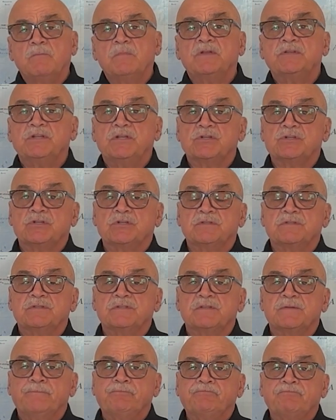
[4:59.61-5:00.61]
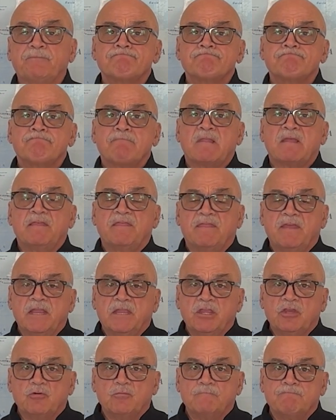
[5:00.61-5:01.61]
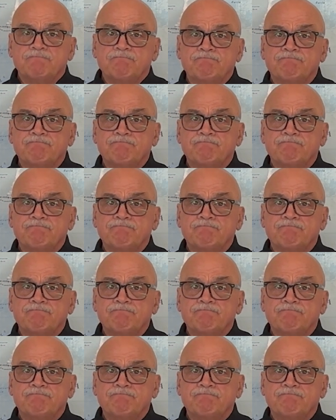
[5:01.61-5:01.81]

petitions. Thank you.